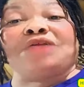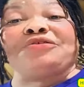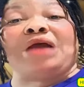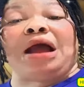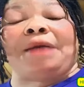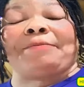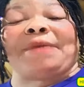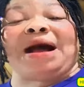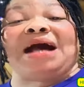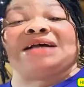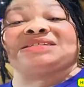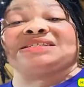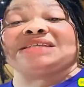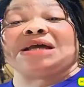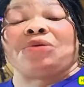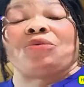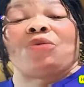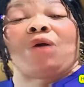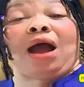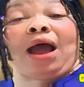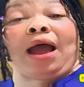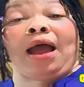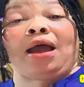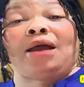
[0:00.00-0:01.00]
Yet the
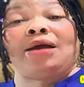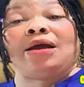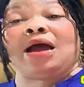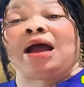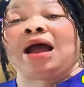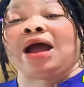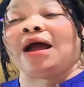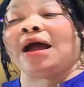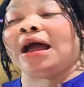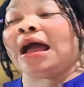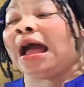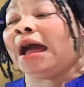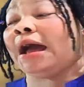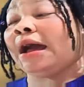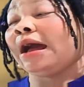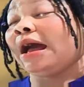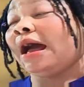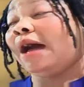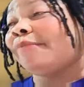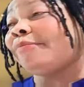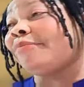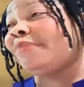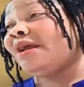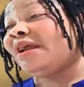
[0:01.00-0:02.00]
ambassador,
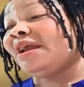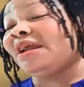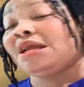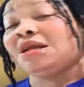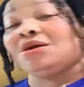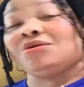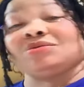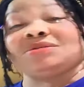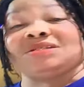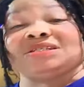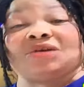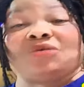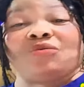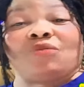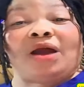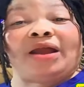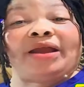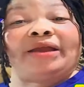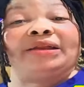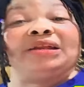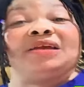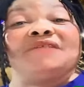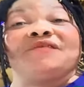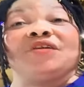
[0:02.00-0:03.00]
I mean, or
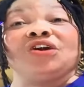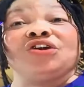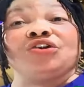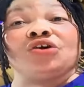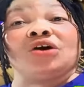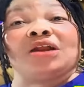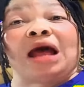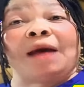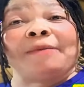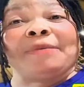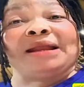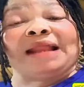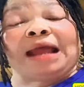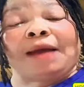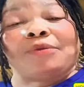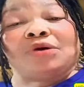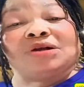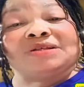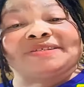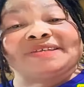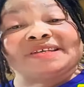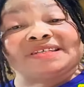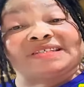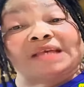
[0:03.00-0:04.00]
some wine, if you do not
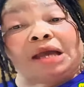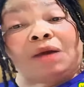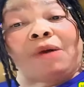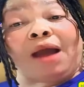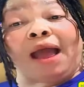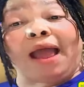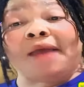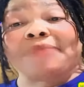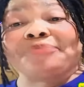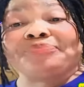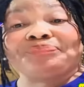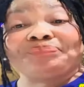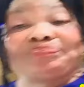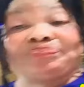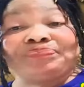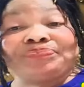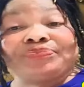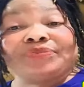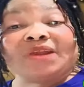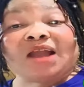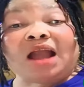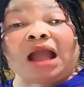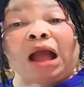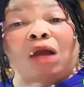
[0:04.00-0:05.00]
bad about it, Serwaa,
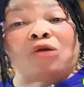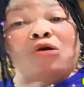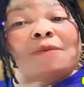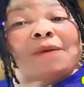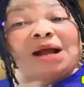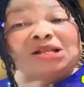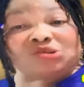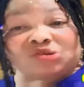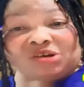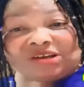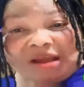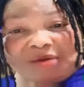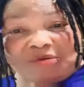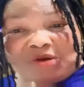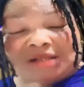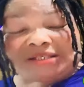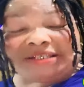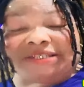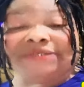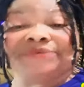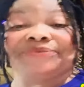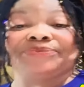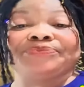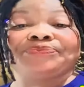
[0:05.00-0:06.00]
how much are you
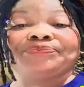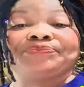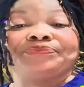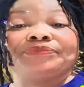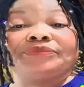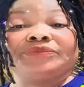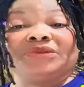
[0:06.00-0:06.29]
wanting?